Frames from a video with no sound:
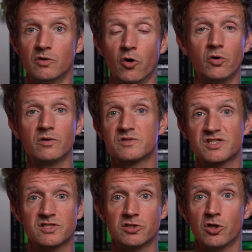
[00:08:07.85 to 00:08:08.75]
long,
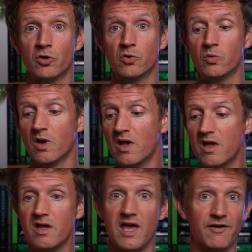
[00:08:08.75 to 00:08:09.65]
slow
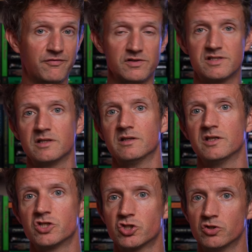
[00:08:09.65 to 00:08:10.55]
efforts in
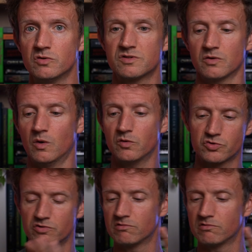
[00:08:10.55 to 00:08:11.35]
this shoe, so ultra